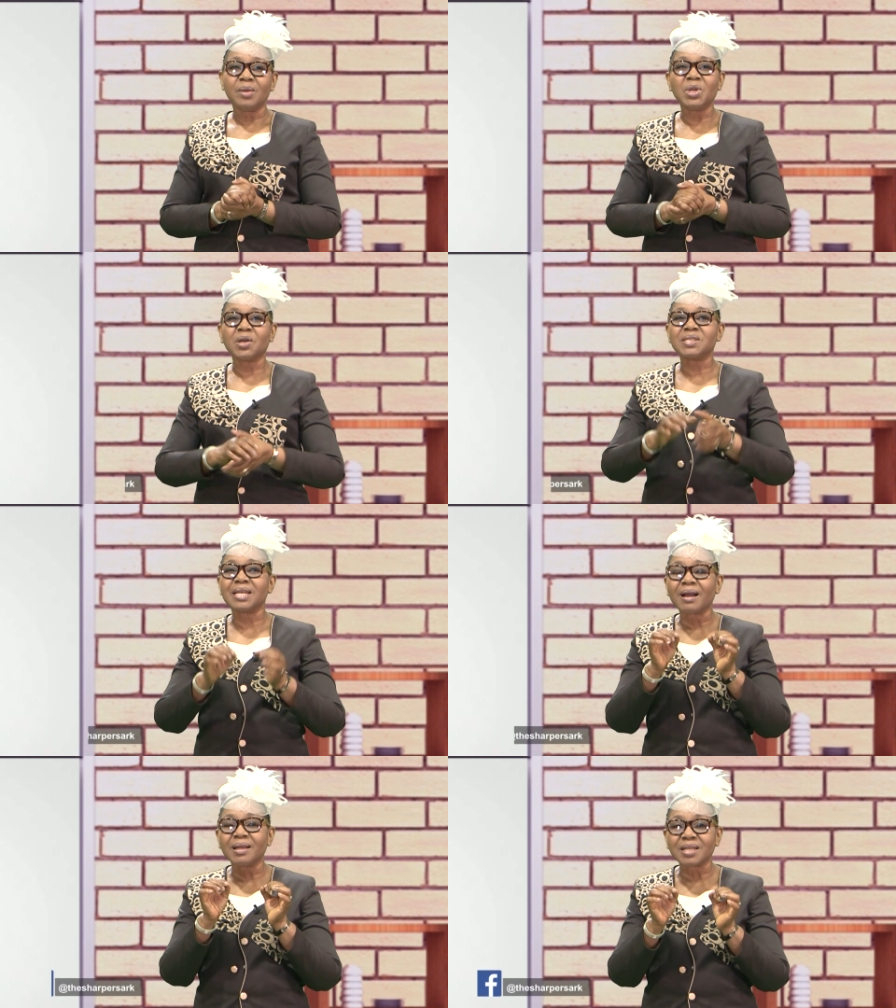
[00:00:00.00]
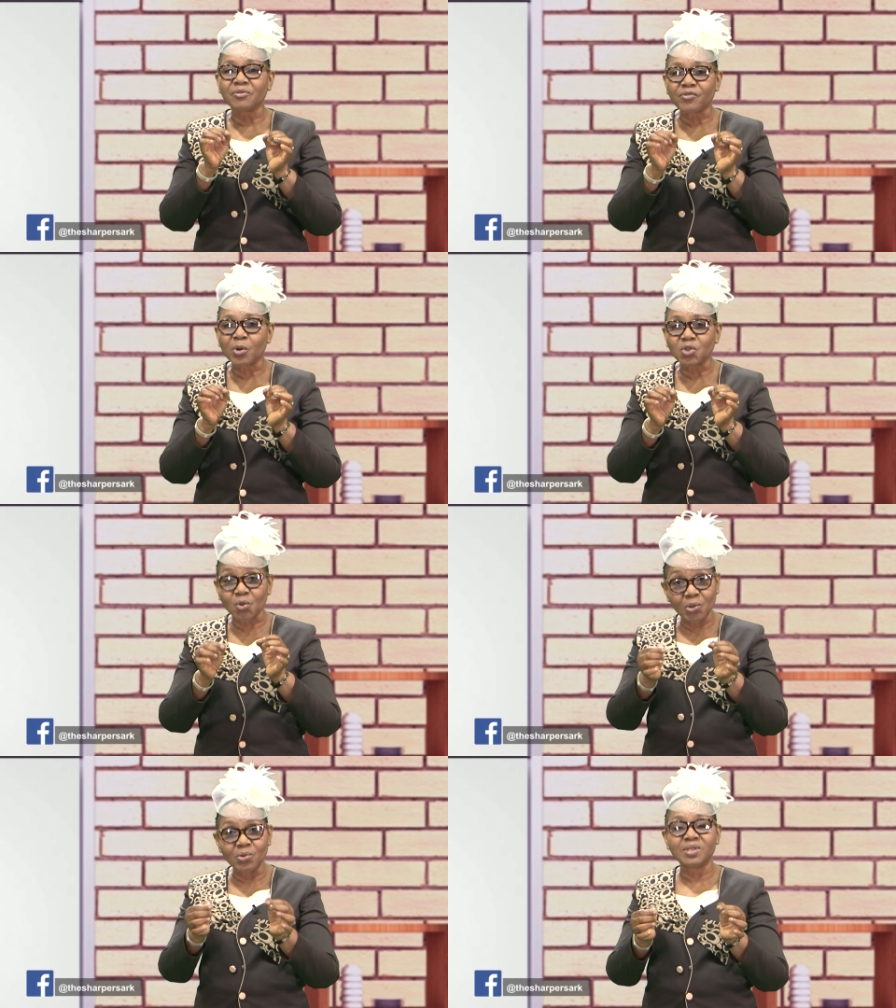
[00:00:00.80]
Because they can't afford to
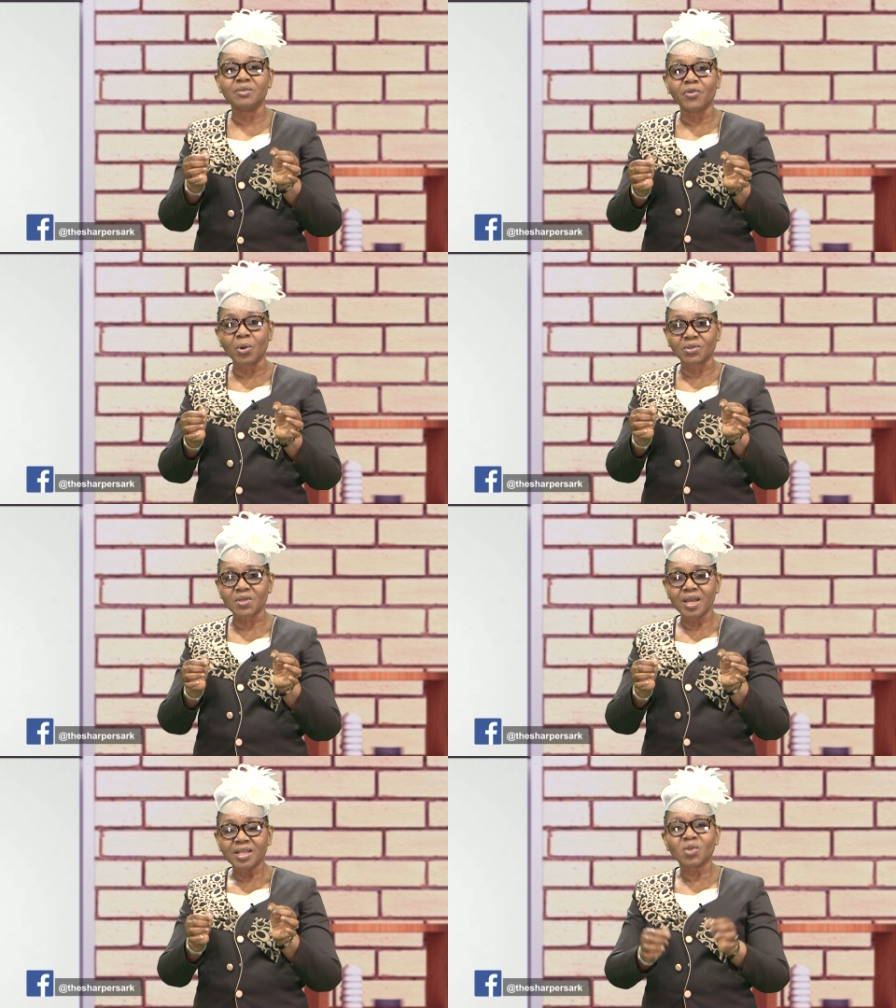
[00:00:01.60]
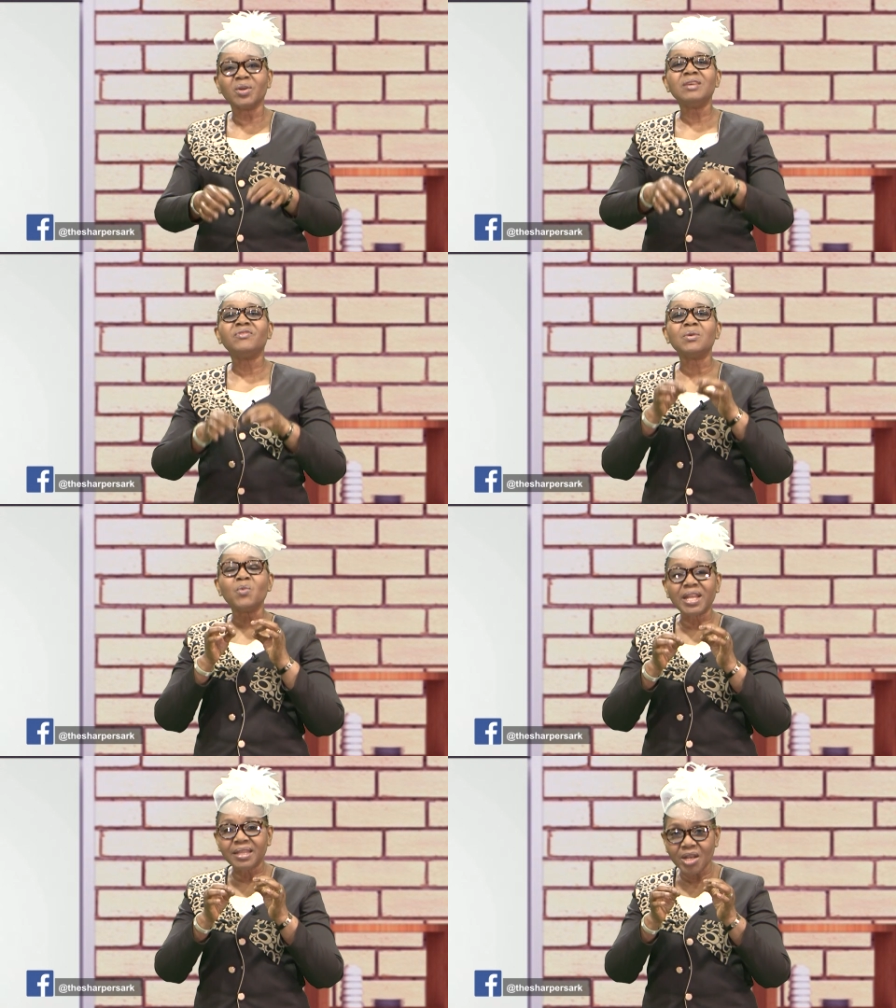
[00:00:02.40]
lose the vote. So even
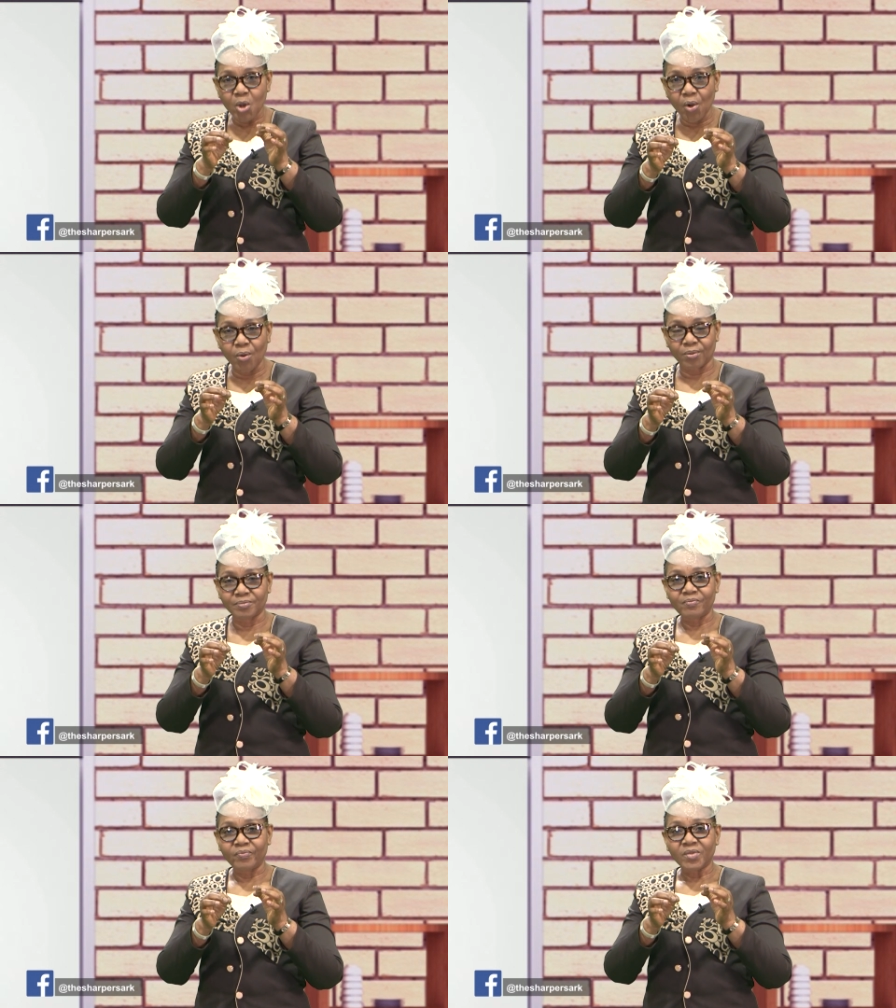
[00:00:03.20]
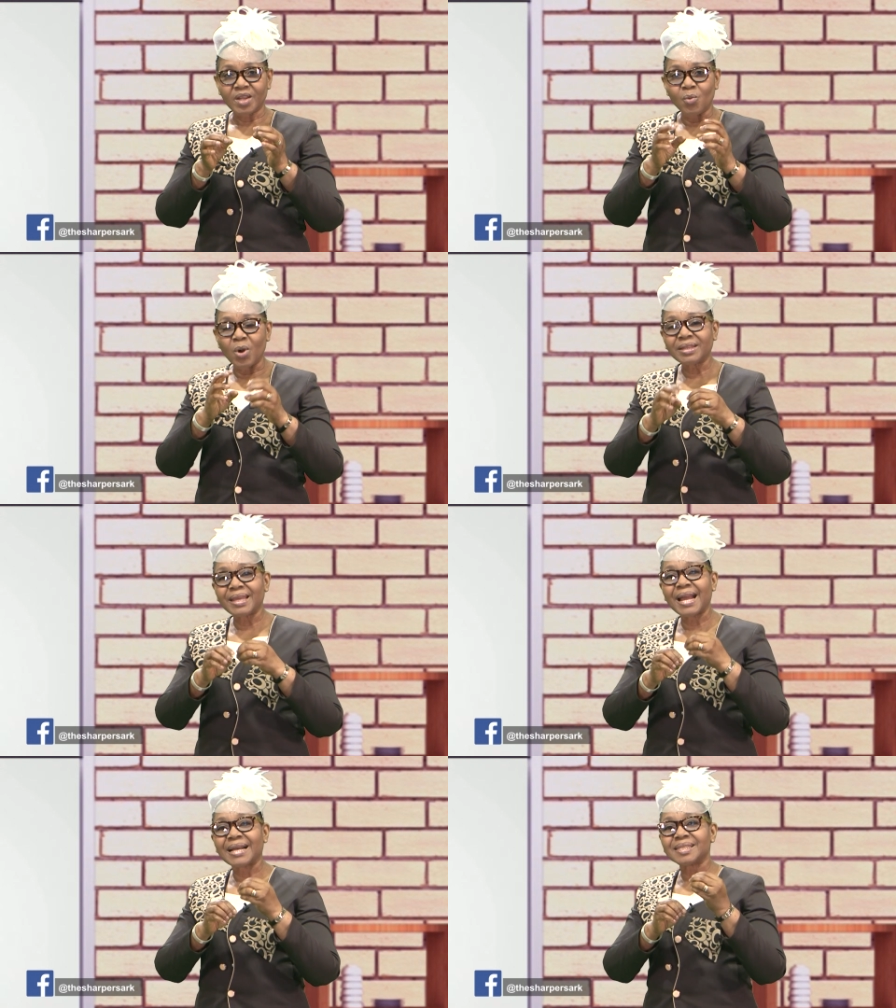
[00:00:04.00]
when they know what
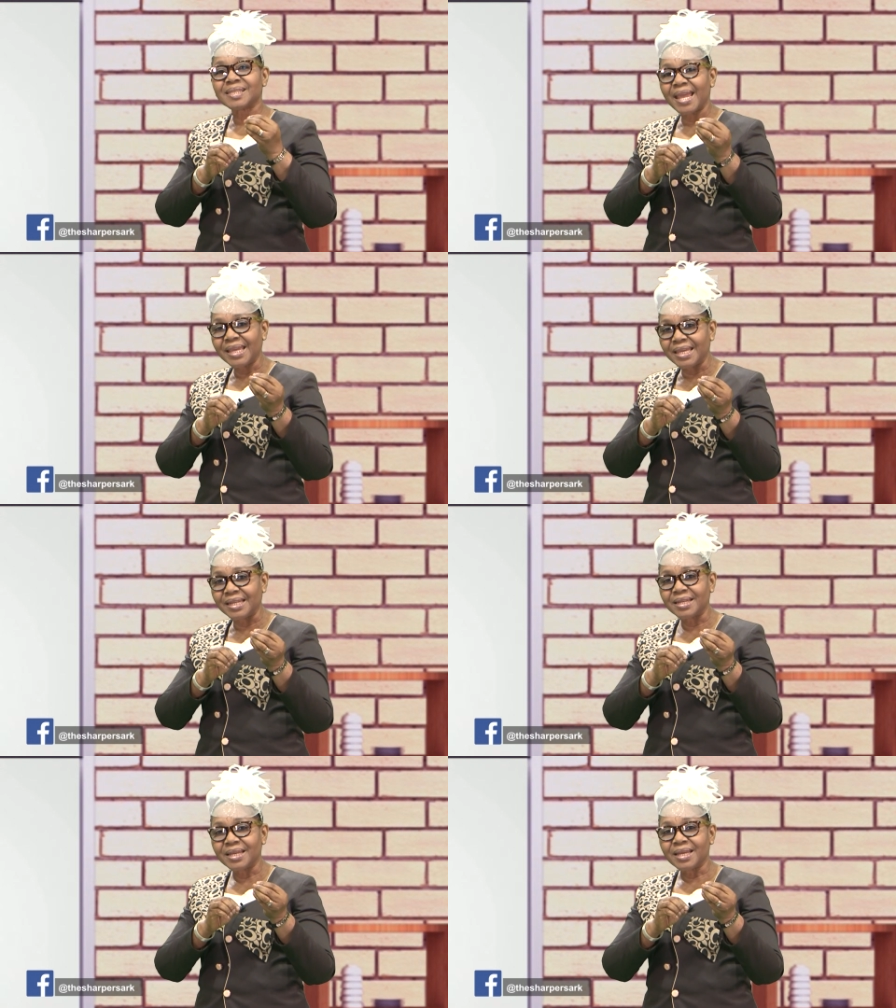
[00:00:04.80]
they are saying